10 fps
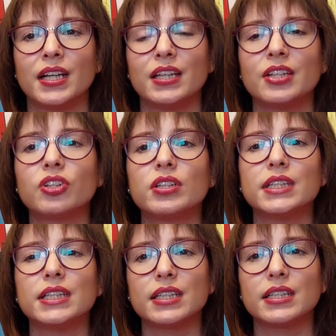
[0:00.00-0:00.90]
little
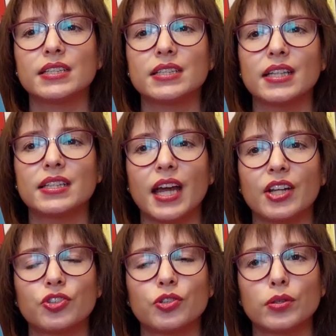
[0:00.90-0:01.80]
details that
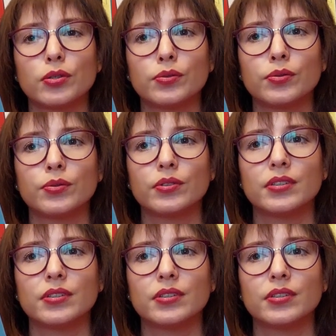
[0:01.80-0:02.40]
Angelo